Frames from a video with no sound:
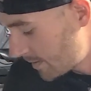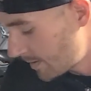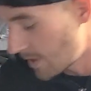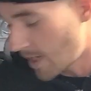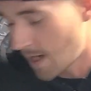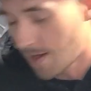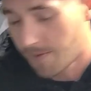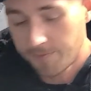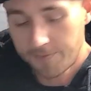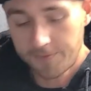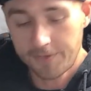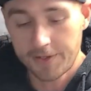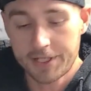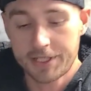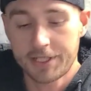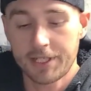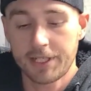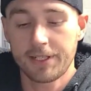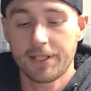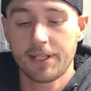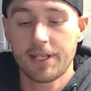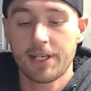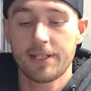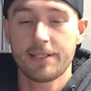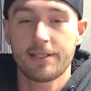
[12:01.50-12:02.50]
I'm
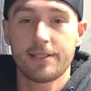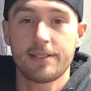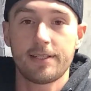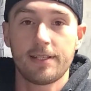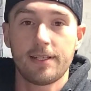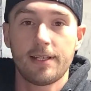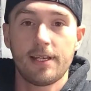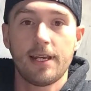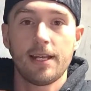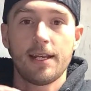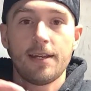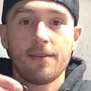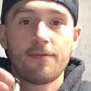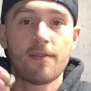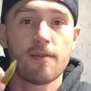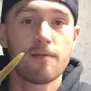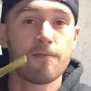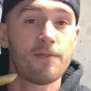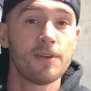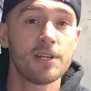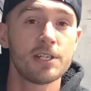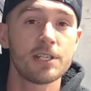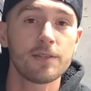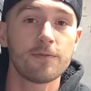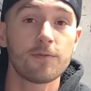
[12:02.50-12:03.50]
fishing this. And if I'm
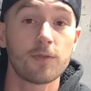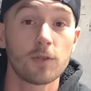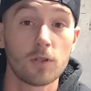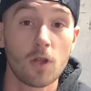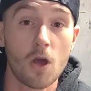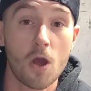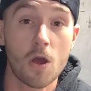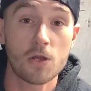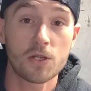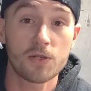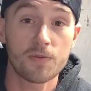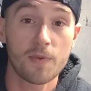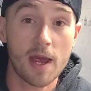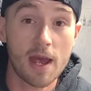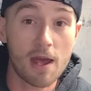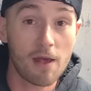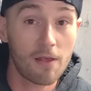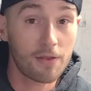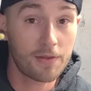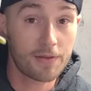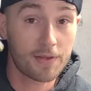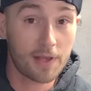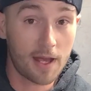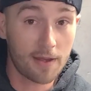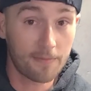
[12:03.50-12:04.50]
fishing for
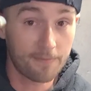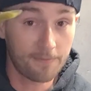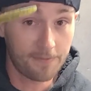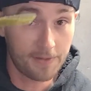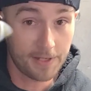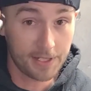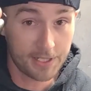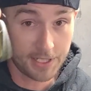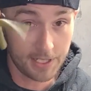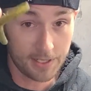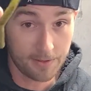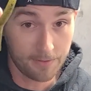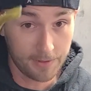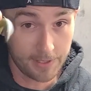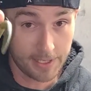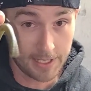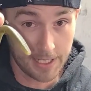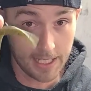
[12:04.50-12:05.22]
largemouth, I'm fishing with